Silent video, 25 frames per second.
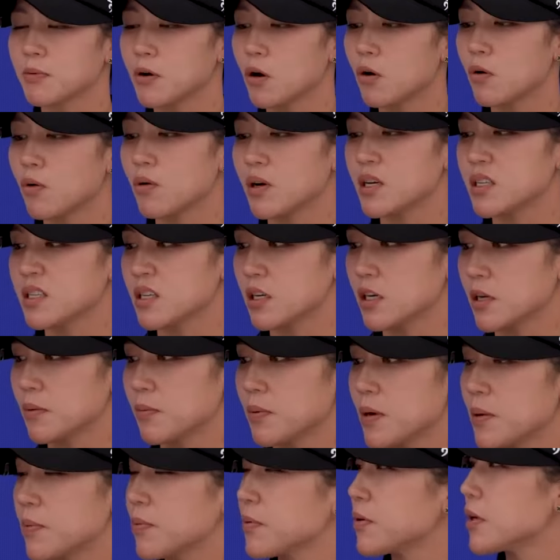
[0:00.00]
Always a good
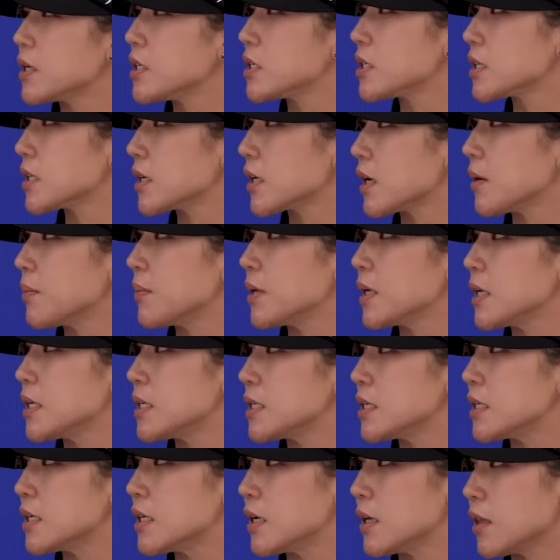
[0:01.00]
preparation coming
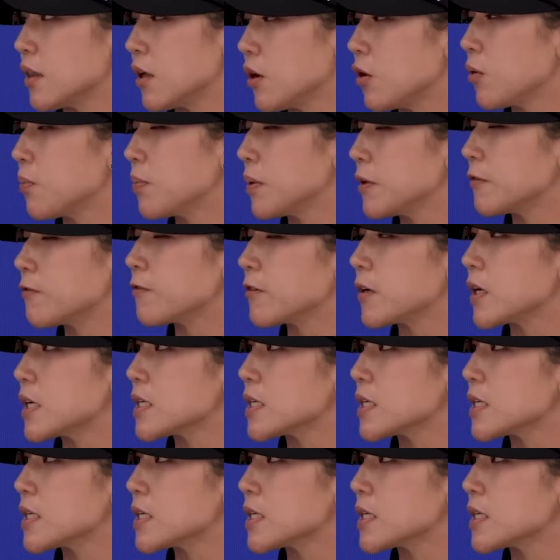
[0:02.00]
into the Open for